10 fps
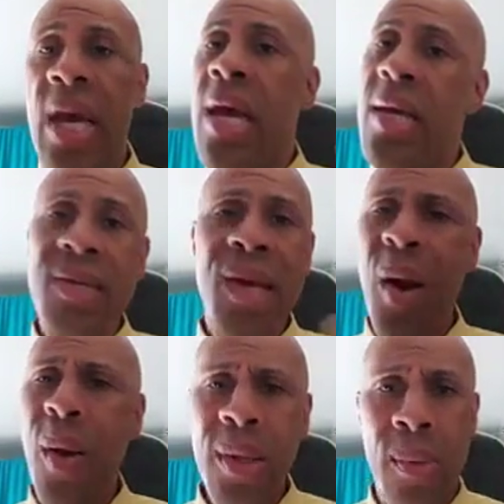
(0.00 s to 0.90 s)
is the
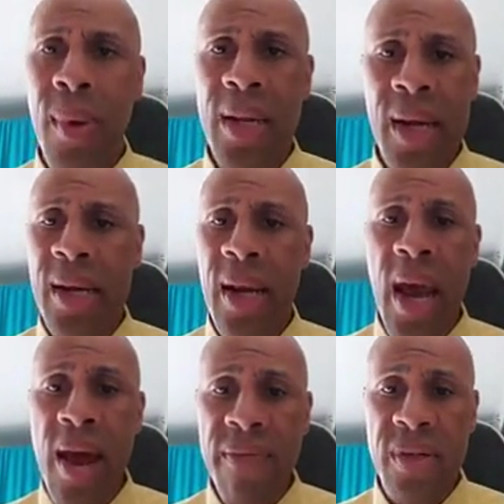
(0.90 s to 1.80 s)
only one that could
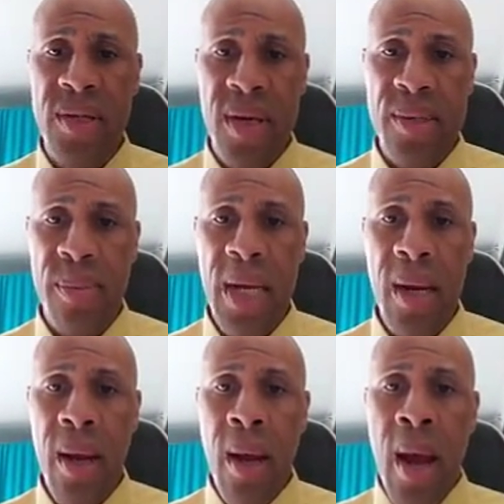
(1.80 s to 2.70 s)
ever judge me.
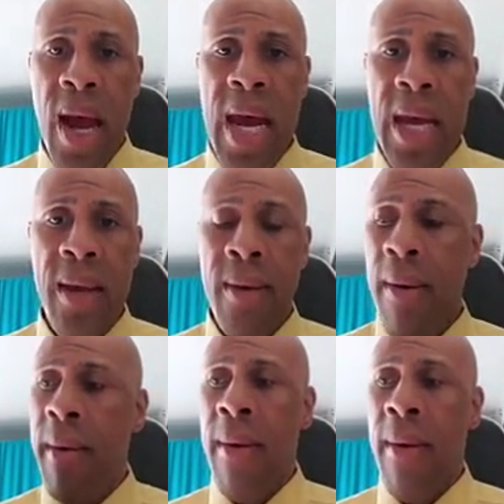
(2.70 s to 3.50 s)
And